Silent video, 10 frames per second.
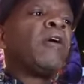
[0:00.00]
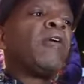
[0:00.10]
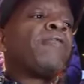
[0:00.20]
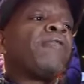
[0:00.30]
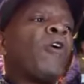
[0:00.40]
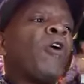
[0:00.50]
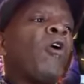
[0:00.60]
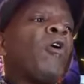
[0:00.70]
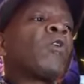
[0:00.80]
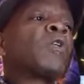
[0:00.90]
for
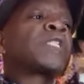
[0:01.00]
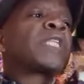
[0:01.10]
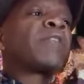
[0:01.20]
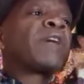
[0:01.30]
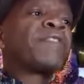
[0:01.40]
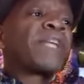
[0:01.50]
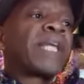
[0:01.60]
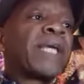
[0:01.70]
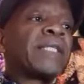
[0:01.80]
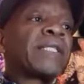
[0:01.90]
all South
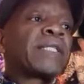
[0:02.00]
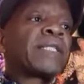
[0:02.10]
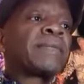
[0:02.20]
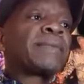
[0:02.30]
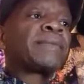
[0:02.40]
Africans